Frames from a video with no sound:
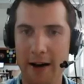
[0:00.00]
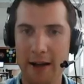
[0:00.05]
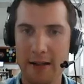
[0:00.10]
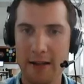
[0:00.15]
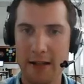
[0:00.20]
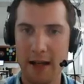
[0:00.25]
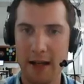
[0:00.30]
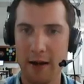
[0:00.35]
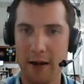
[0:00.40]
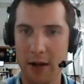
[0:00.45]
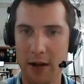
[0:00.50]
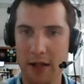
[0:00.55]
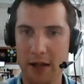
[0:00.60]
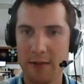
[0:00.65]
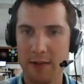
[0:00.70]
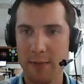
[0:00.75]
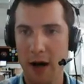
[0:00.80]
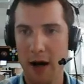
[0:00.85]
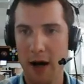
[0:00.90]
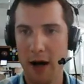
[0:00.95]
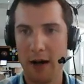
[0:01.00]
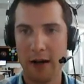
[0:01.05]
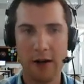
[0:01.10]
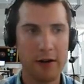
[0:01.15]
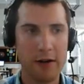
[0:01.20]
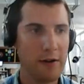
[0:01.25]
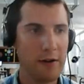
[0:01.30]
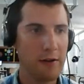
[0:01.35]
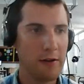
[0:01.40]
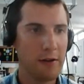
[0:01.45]
He's got a big
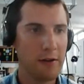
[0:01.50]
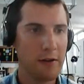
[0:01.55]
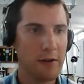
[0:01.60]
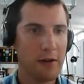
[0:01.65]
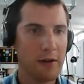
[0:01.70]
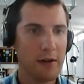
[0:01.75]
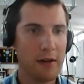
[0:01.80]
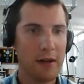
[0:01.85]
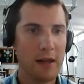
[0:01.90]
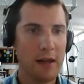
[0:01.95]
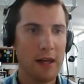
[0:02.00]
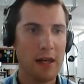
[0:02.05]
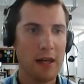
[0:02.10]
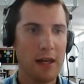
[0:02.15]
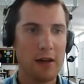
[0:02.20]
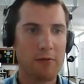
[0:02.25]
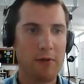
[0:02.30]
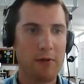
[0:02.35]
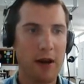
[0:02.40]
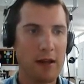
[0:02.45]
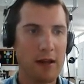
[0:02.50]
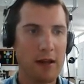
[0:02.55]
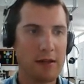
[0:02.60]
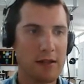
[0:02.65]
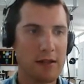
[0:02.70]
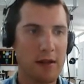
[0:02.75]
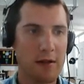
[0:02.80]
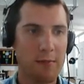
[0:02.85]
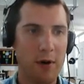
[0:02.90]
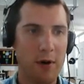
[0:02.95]
smile, and he
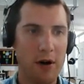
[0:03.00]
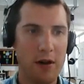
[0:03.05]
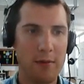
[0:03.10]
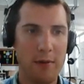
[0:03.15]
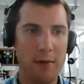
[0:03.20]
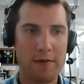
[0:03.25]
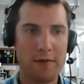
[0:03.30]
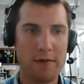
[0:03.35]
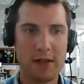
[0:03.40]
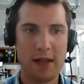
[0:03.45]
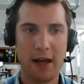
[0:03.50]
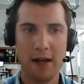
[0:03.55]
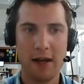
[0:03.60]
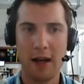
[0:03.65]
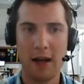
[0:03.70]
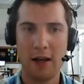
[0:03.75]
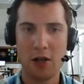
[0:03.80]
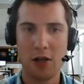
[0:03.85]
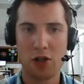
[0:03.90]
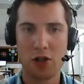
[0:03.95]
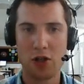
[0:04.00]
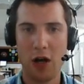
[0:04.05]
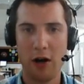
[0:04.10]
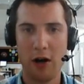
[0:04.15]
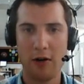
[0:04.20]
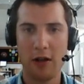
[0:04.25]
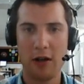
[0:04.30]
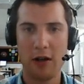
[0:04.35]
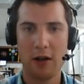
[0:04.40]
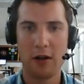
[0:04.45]
raised the ball above his head and he
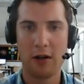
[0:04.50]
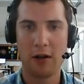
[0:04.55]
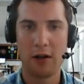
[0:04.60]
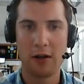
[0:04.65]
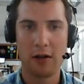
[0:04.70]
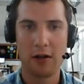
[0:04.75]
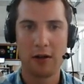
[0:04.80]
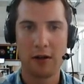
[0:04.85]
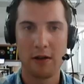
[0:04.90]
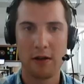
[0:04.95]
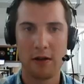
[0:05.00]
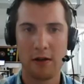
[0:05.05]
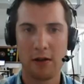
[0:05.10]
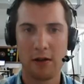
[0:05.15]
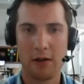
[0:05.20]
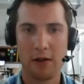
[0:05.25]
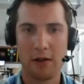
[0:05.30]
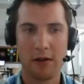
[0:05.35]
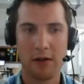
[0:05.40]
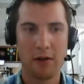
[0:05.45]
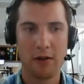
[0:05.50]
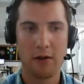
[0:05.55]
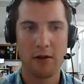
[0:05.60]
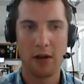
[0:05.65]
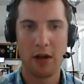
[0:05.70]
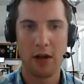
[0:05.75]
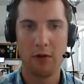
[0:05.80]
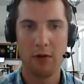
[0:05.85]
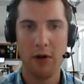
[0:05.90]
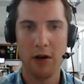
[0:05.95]
shouted.
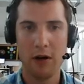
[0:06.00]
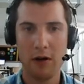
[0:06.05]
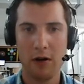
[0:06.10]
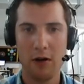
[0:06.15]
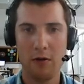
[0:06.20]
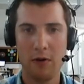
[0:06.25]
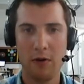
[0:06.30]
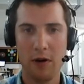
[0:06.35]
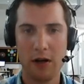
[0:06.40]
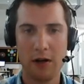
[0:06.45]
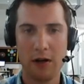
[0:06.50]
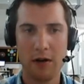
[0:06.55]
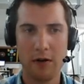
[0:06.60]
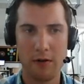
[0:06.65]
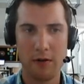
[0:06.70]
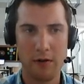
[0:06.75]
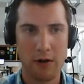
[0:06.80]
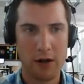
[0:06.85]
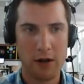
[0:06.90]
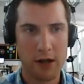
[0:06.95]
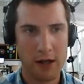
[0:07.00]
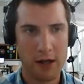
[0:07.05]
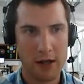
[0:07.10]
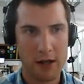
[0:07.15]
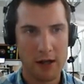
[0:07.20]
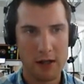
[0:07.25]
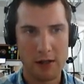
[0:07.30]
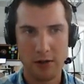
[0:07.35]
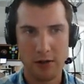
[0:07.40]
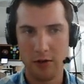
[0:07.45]
Okay, way to go, way to go.
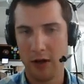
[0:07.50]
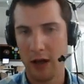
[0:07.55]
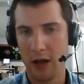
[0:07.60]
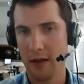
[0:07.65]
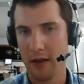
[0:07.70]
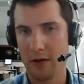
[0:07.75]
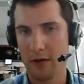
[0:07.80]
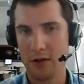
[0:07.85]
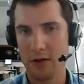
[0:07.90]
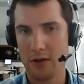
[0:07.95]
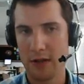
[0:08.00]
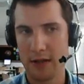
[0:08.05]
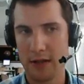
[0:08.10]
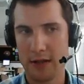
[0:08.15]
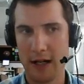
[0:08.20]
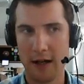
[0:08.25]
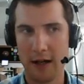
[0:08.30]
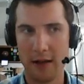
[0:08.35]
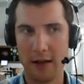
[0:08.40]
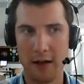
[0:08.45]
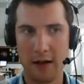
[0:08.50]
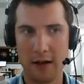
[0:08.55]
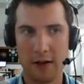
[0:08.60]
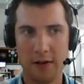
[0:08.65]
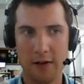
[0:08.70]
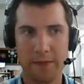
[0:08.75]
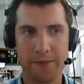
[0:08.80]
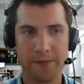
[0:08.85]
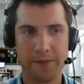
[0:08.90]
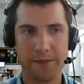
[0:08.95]
So again, there's using dialogue.
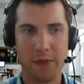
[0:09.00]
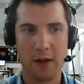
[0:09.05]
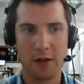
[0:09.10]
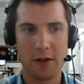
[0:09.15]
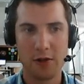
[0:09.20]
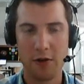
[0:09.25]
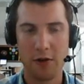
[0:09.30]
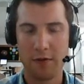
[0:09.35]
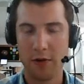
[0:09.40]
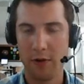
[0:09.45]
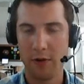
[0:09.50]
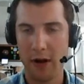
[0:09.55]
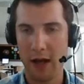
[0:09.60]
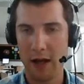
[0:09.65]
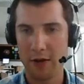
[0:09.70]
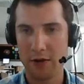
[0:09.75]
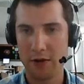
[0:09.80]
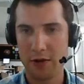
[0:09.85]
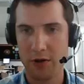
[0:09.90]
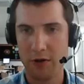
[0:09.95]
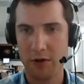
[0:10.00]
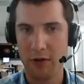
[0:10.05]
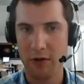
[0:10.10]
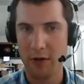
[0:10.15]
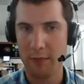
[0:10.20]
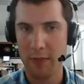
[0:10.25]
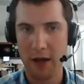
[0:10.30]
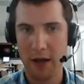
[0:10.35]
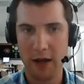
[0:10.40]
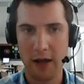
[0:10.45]
So if you want to end your story with
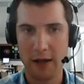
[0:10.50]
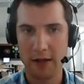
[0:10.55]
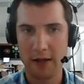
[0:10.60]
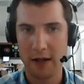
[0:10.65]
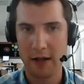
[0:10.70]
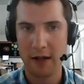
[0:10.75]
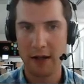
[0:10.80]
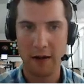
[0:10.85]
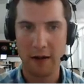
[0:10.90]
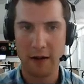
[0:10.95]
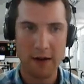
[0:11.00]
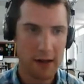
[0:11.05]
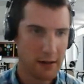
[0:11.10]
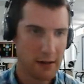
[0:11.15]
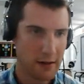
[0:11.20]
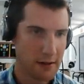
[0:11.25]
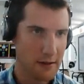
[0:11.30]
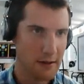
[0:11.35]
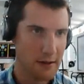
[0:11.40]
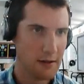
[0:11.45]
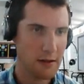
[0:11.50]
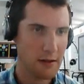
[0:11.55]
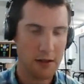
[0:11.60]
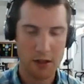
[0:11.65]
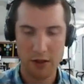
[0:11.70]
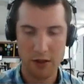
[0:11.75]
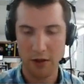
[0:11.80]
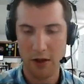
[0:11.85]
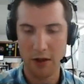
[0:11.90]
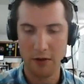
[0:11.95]
a big, exciting event,
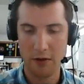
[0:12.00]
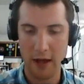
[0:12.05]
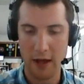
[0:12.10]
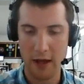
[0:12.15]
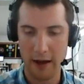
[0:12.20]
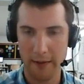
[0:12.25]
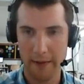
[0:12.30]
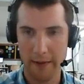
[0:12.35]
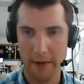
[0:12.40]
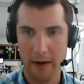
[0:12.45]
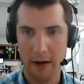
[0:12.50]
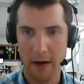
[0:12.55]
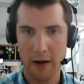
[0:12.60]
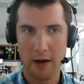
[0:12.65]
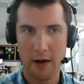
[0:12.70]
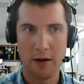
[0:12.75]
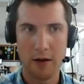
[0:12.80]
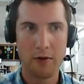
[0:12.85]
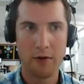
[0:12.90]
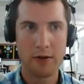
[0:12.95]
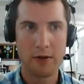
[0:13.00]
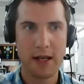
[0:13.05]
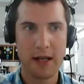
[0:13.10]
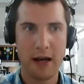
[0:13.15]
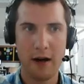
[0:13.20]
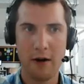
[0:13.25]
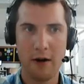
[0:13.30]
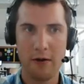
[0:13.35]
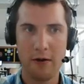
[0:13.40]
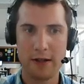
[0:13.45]
you can do that. Notice
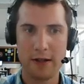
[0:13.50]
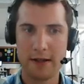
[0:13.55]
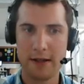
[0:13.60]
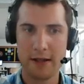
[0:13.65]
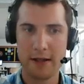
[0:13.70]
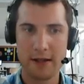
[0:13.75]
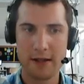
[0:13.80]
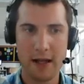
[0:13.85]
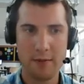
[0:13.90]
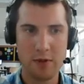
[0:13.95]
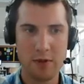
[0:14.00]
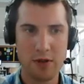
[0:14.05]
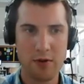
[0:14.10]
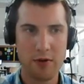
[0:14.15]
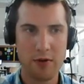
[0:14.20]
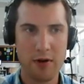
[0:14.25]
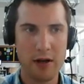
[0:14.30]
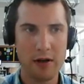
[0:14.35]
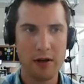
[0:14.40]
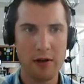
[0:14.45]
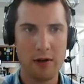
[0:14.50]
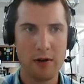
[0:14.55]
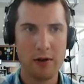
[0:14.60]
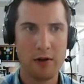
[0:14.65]
how it's the same story,